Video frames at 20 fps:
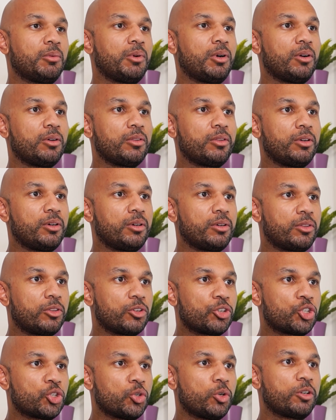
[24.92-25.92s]
Well,
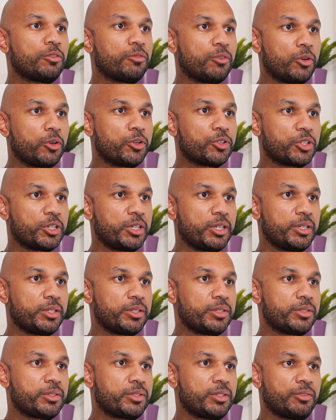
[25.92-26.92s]
the short version
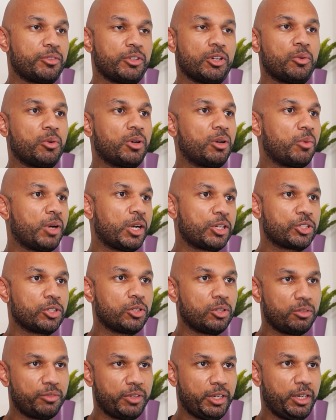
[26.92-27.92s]
is, if you don't want to watch the
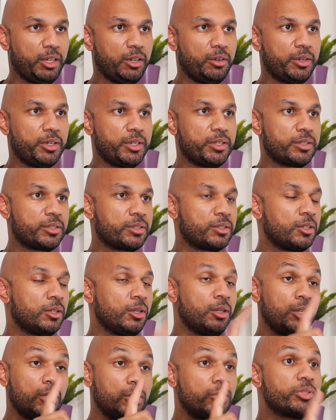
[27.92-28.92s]
whole video, is
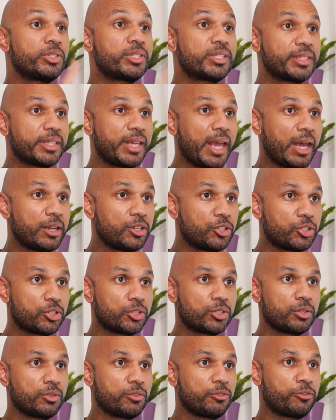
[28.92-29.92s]
use
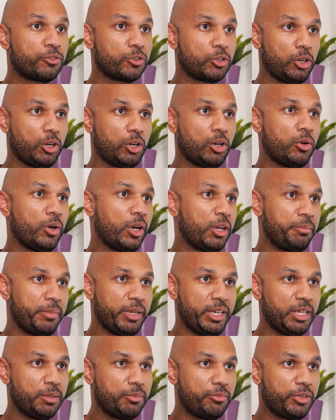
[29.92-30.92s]
Sketch for low and
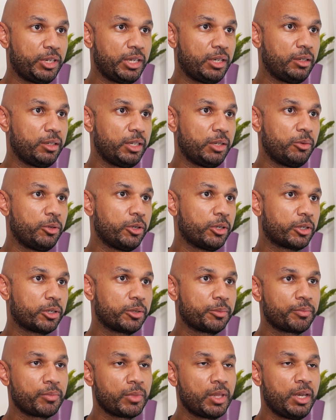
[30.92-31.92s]
medium fidelity work
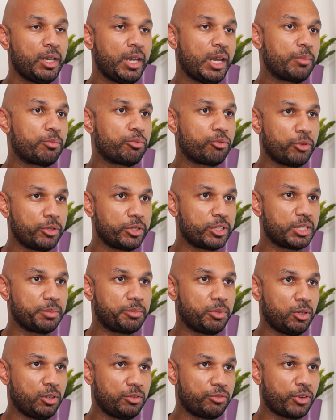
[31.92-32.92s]
and
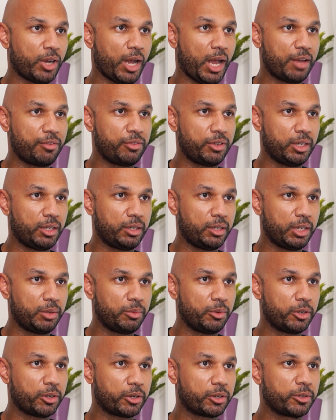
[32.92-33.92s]
Principle for high fidelity
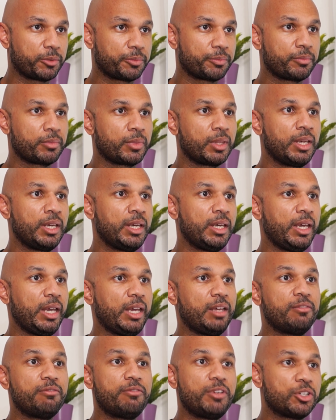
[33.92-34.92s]
work.
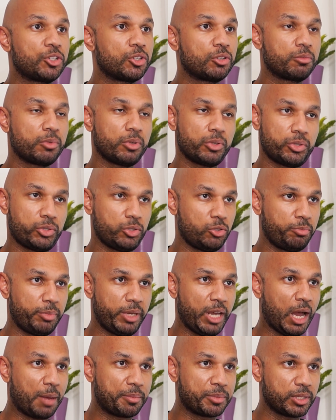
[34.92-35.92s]
InVision will soon
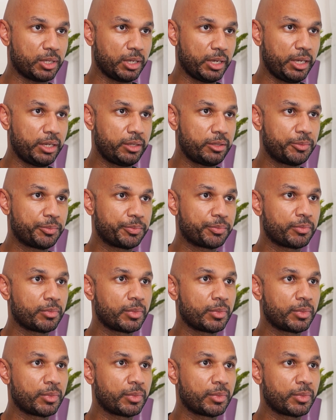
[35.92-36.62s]
be obsolete,